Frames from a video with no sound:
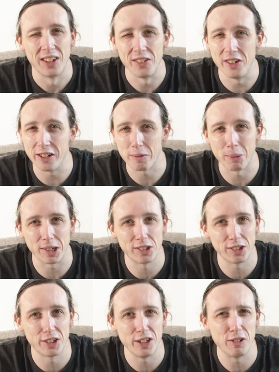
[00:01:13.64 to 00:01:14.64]
Nurse
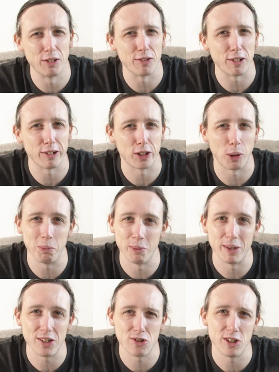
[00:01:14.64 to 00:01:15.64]
practitioner was very
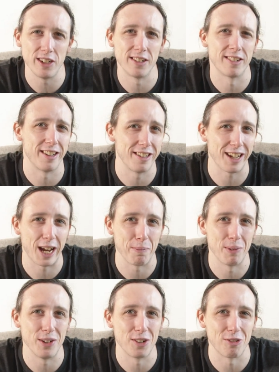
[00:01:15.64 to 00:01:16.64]
complimentary and said it
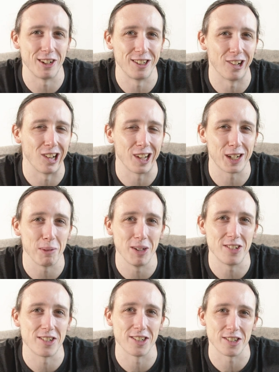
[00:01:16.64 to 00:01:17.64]
happens when your
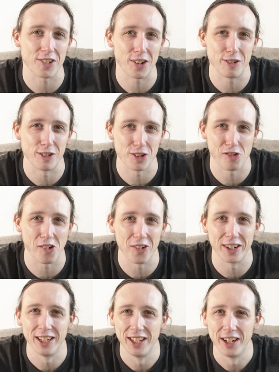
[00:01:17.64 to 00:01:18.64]
ligaments are so
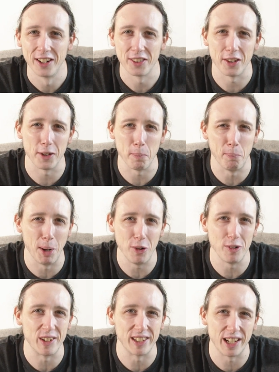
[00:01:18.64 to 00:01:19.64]
strong that the
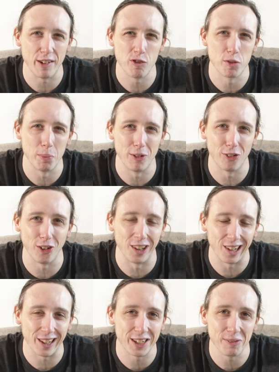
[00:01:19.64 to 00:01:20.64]
bone gives before the
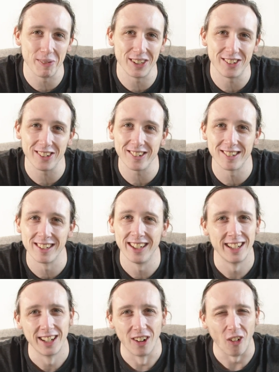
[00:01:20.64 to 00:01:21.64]
ligament does.
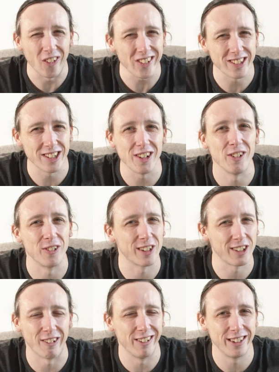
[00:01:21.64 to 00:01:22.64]
Also,
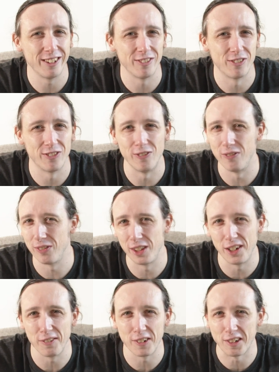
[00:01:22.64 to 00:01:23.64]
kind of
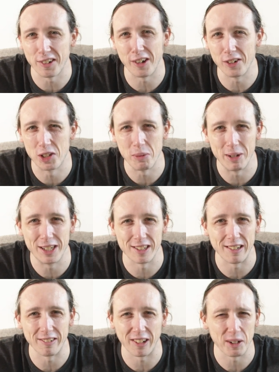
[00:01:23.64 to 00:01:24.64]
the other side to me
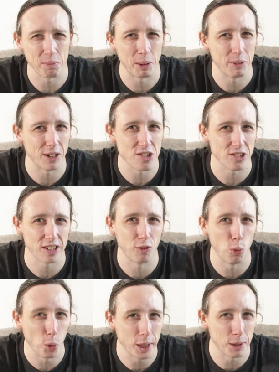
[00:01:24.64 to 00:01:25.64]
sounds like maybe I just have
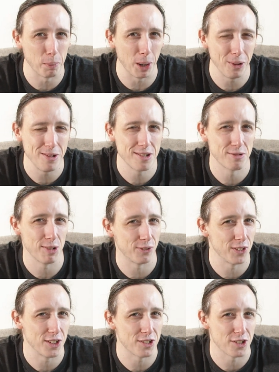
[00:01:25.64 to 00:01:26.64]
weak bones
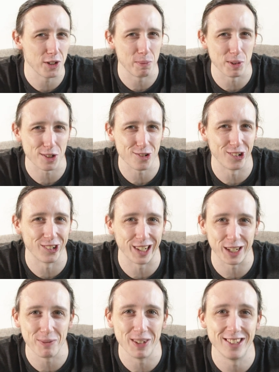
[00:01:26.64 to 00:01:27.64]
rather than super strong
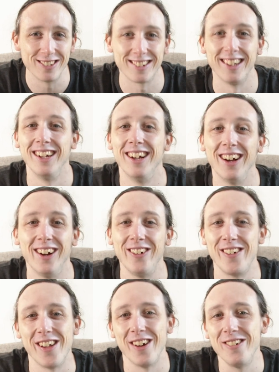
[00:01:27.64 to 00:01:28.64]
ligaments.
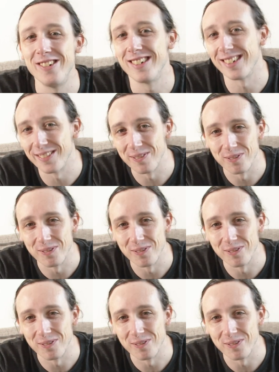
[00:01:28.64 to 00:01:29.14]
Who knows?